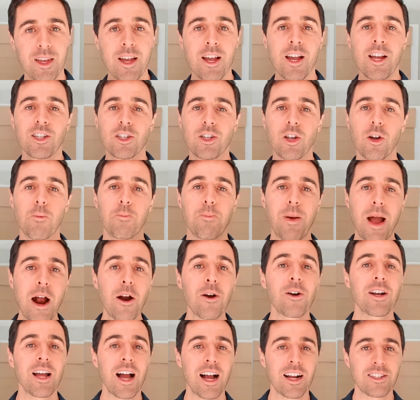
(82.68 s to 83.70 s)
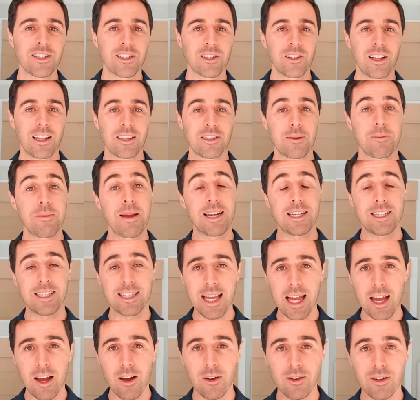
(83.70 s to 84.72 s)
So paradoxical as it may
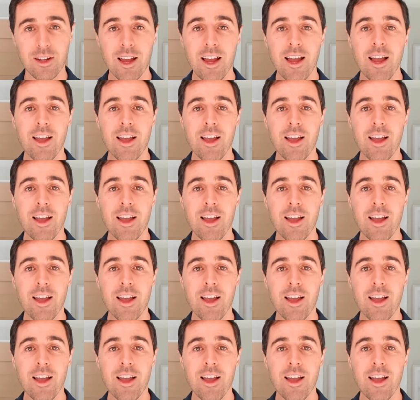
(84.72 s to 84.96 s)
sound,